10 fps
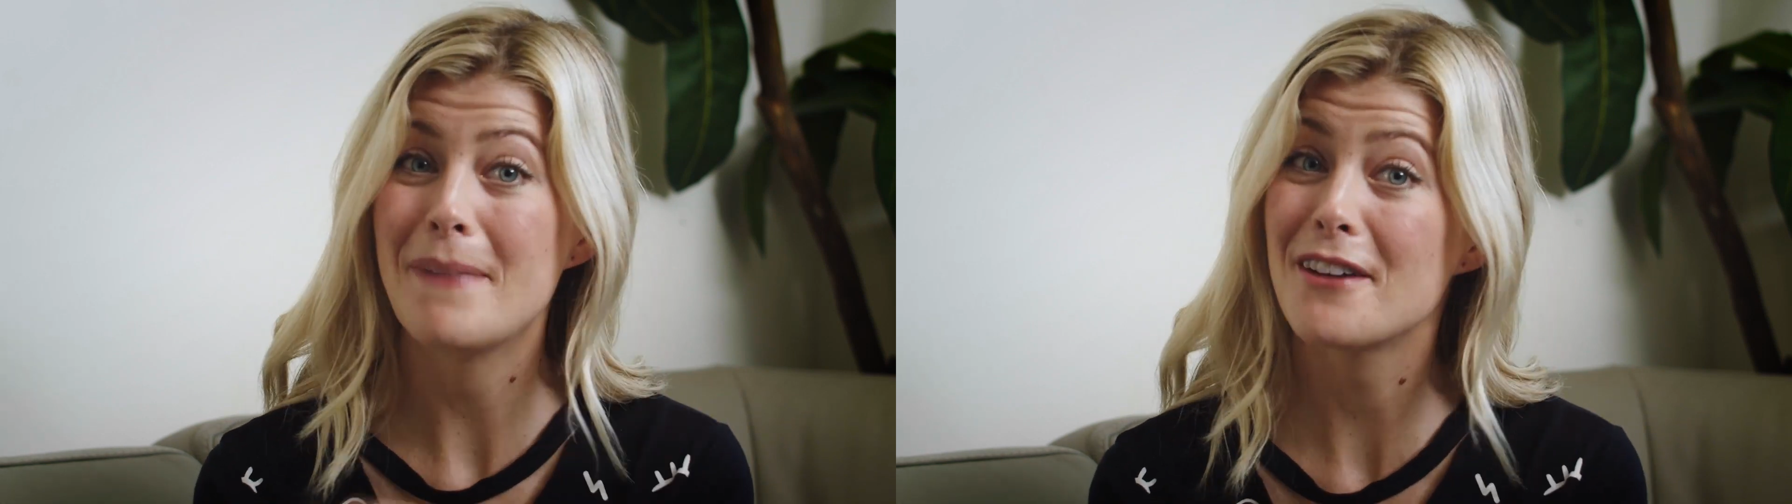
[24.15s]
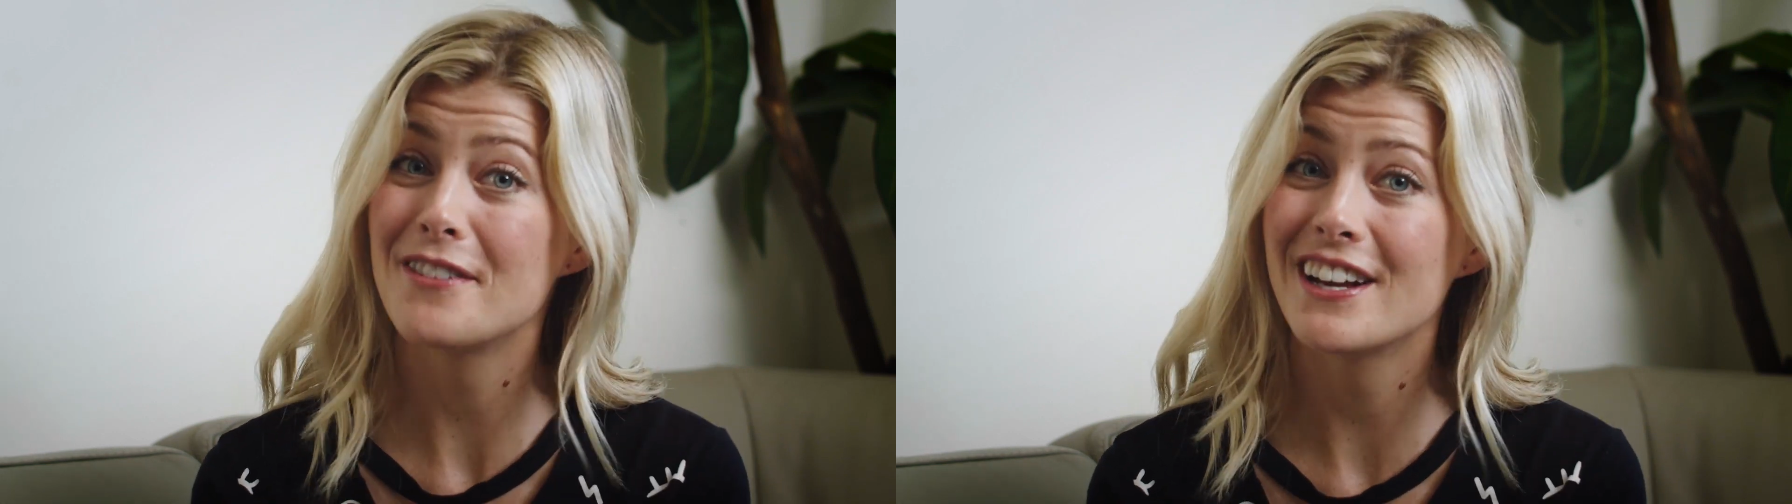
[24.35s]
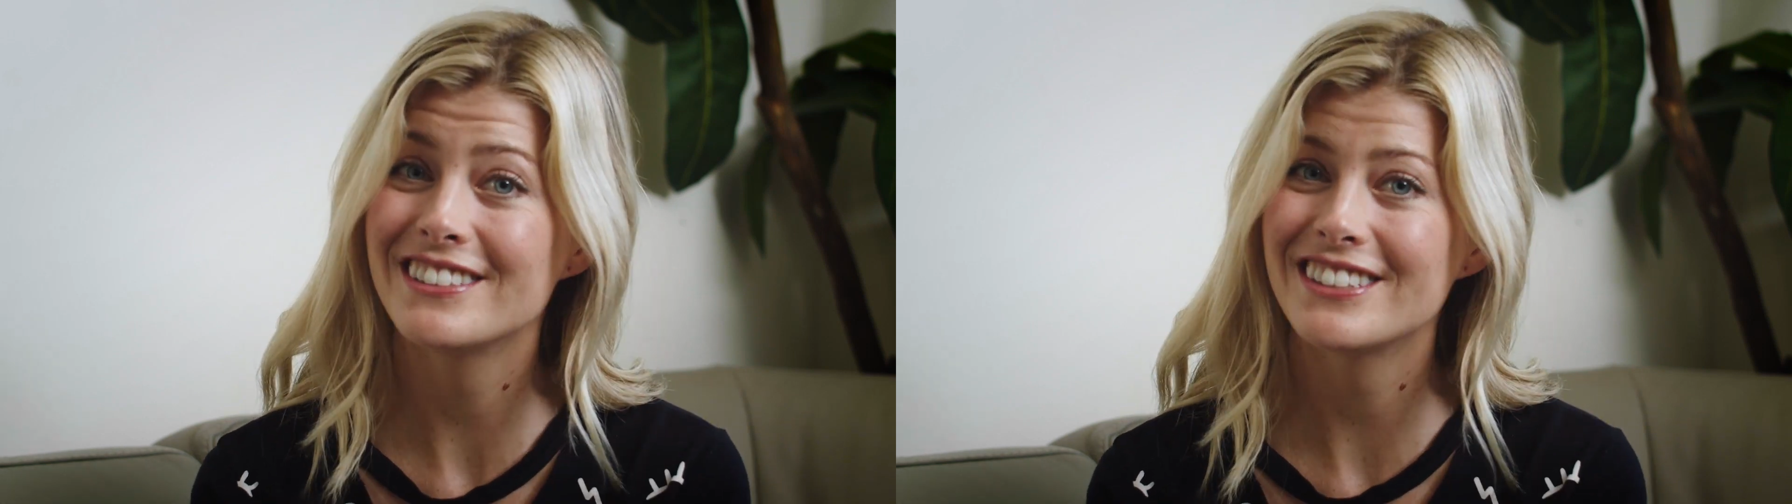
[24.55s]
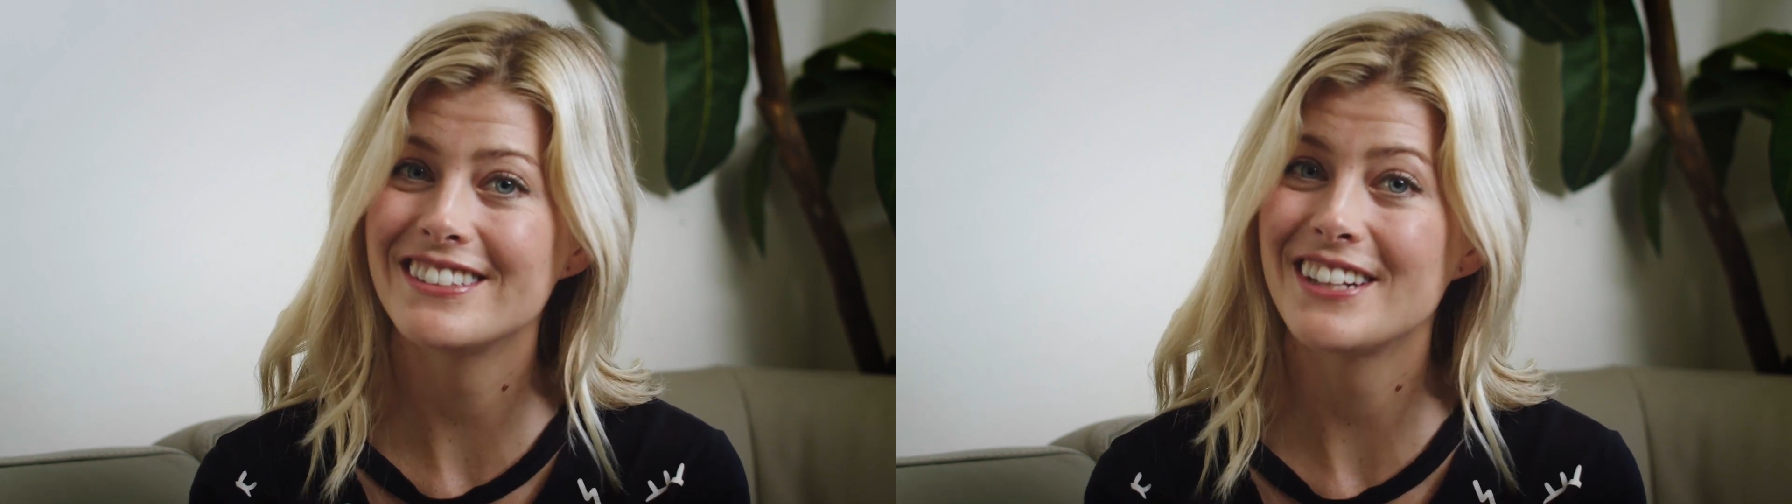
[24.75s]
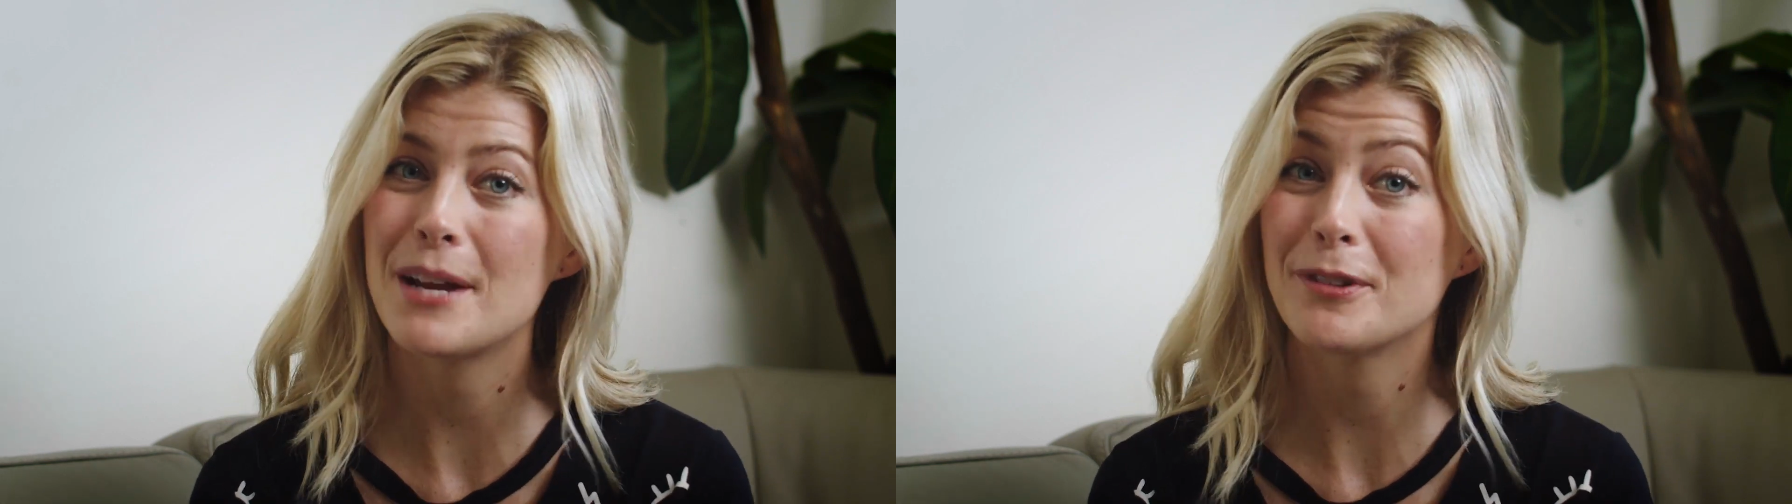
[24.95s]
my
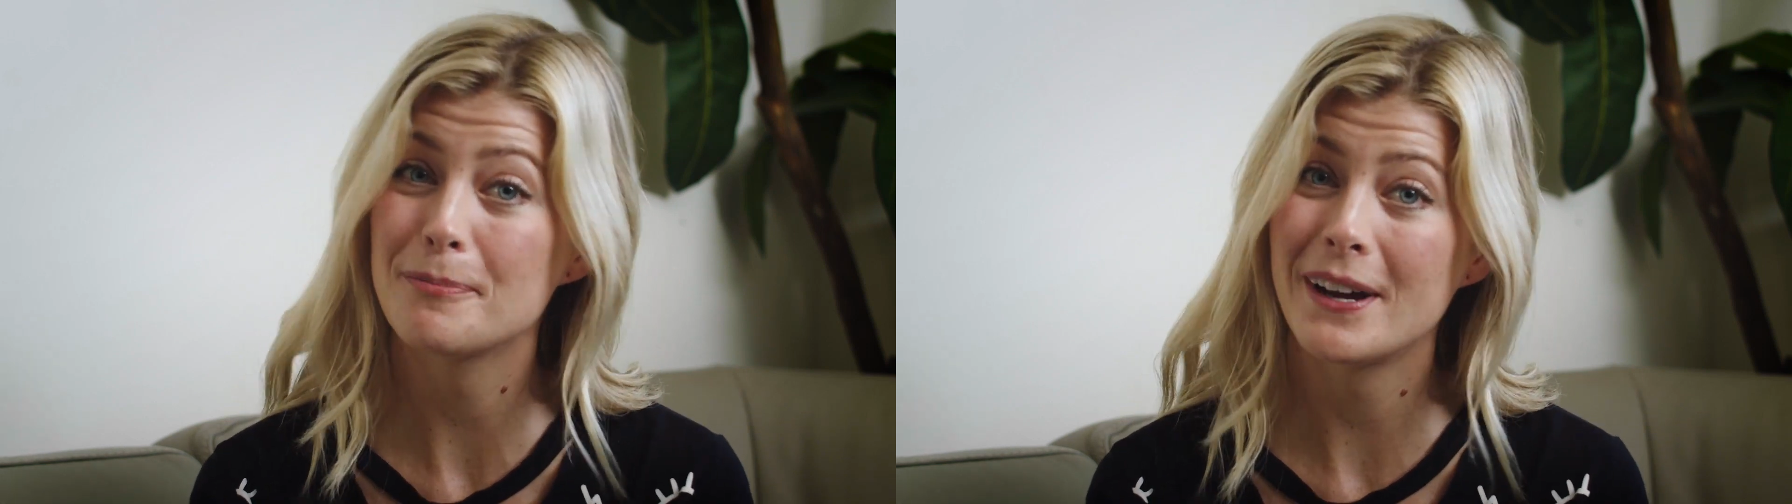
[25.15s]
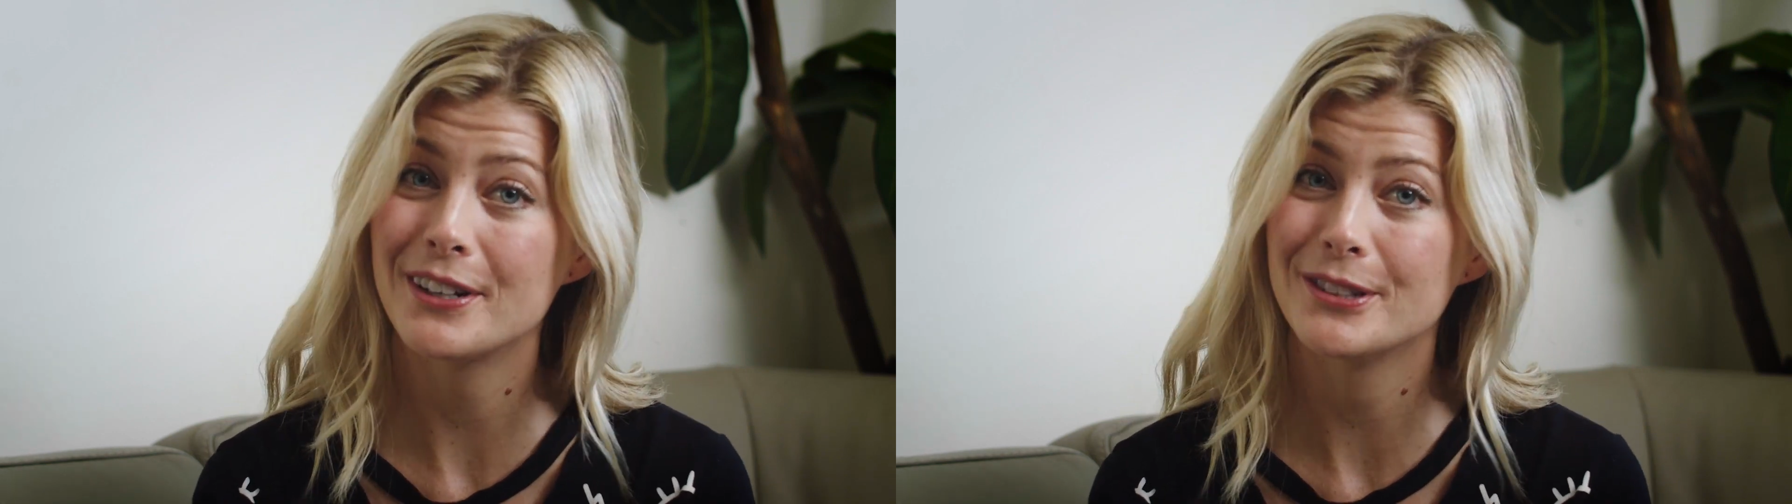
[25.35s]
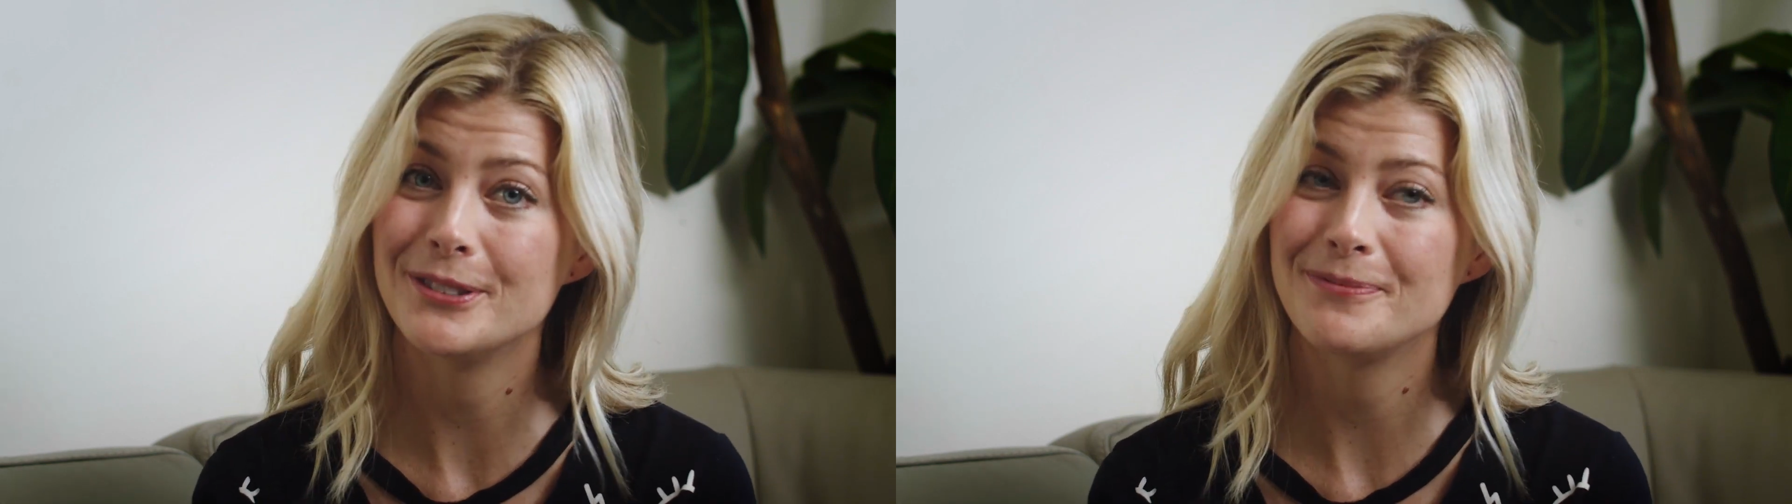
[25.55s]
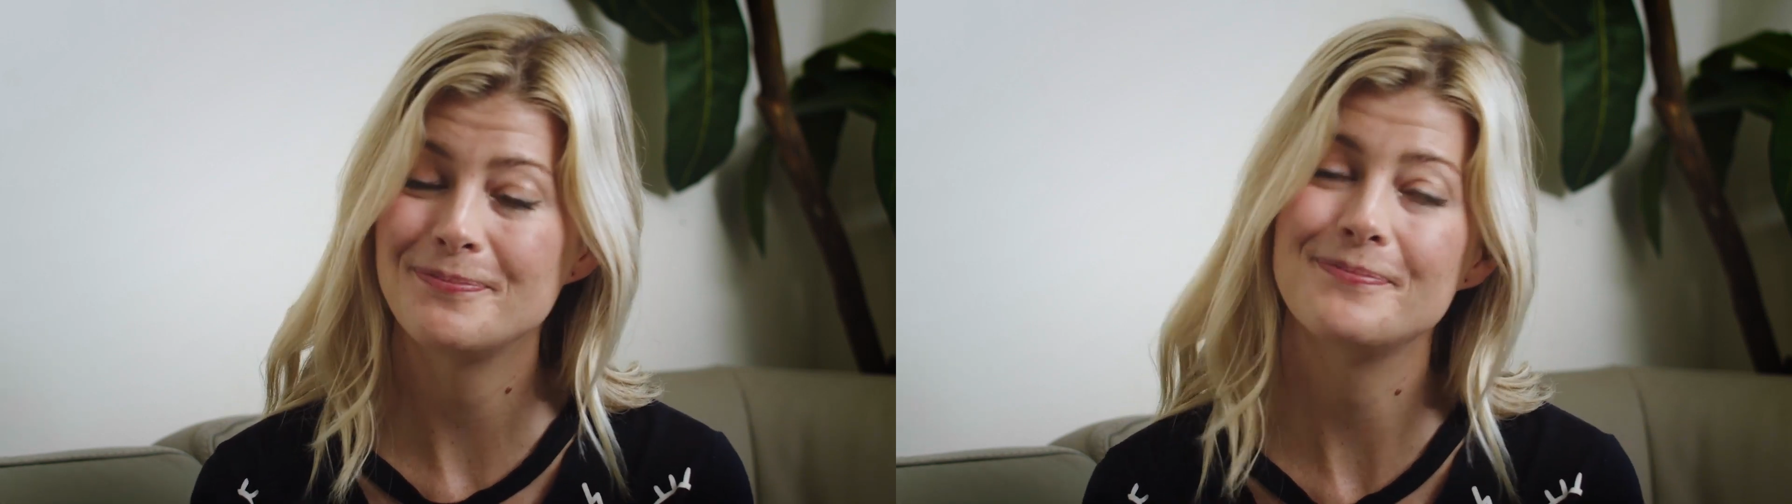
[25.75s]
fiance's name is Michael.